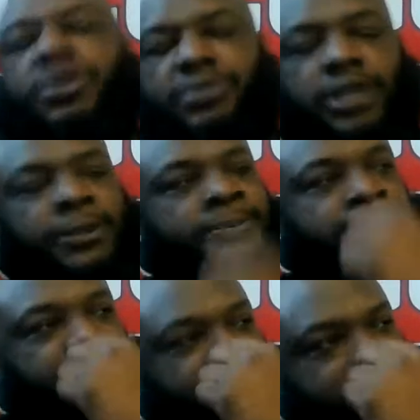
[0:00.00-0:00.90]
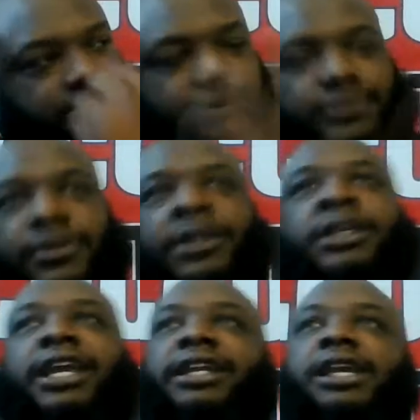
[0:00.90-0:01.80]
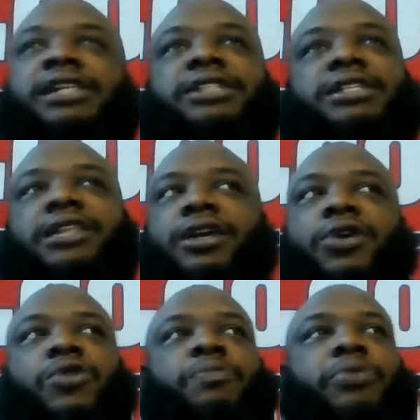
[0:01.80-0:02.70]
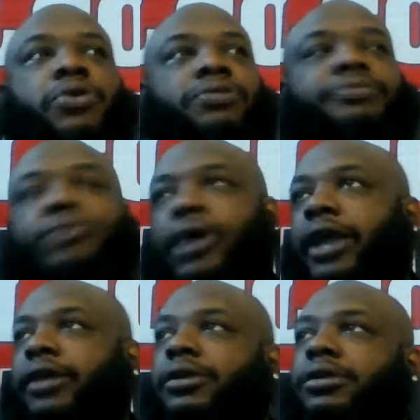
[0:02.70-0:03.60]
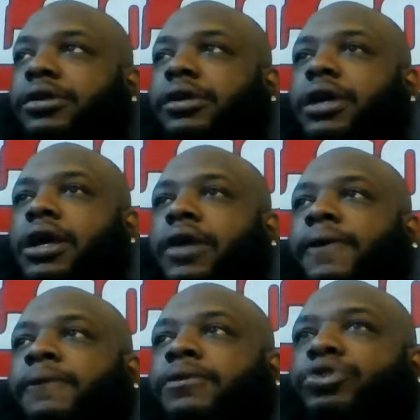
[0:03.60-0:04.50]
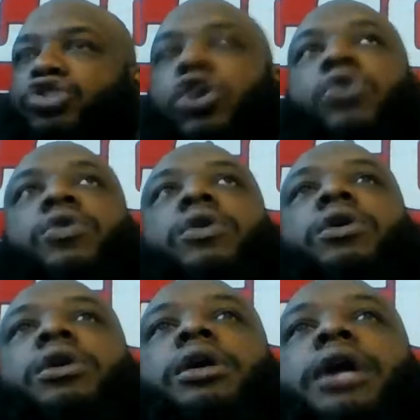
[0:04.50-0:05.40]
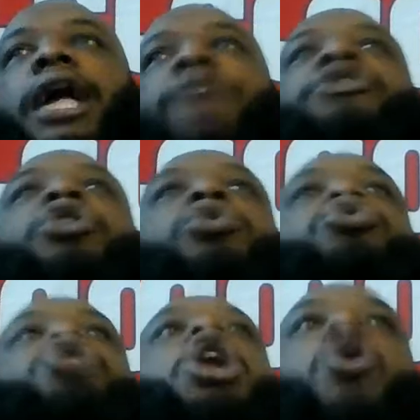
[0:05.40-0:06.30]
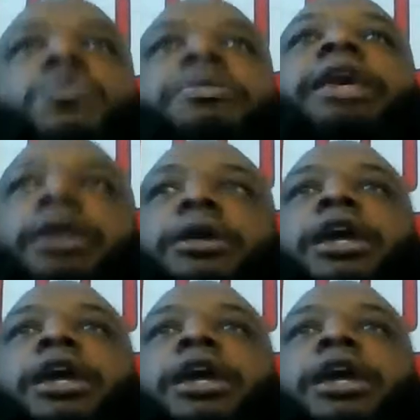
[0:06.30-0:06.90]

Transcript: it. Get there 16-0. Boom. Right? So, if you know me and